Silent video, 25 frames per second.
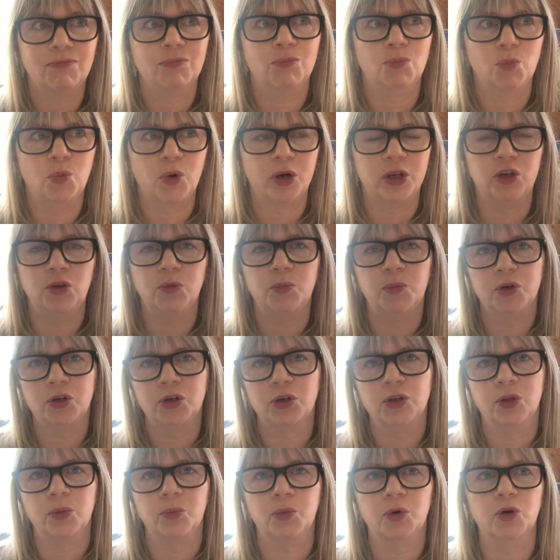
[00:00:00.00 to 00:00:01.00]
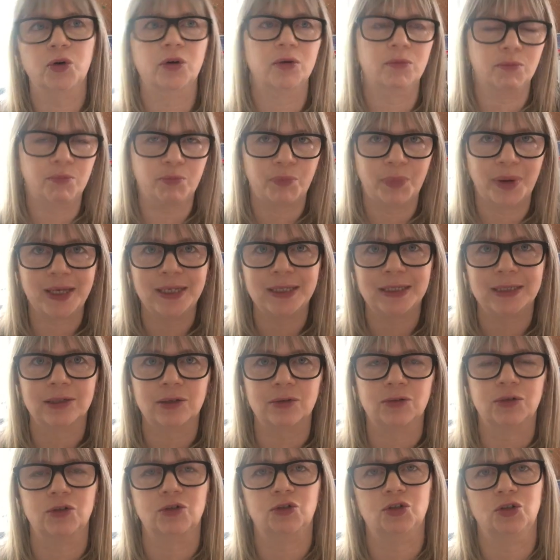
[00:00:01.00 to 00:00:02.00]
when you put on the book based
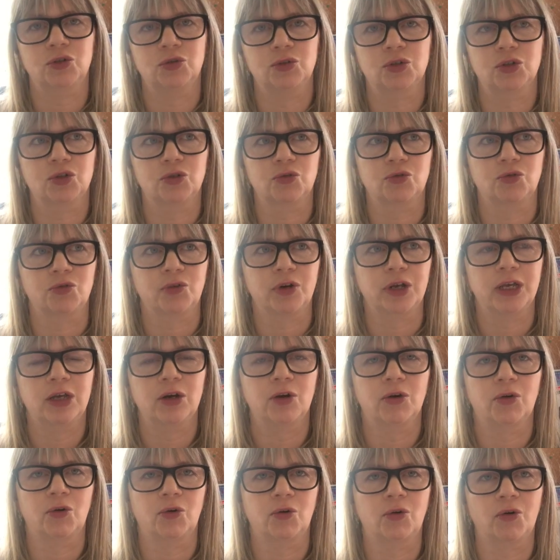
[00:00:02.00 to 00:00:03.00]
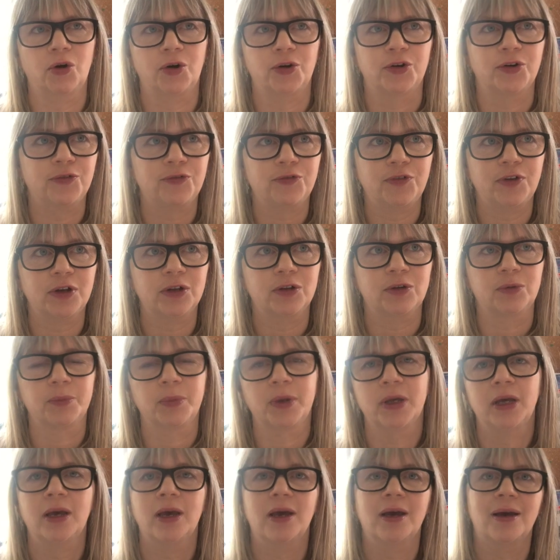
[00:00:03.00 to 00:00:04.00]
on a true story or on a film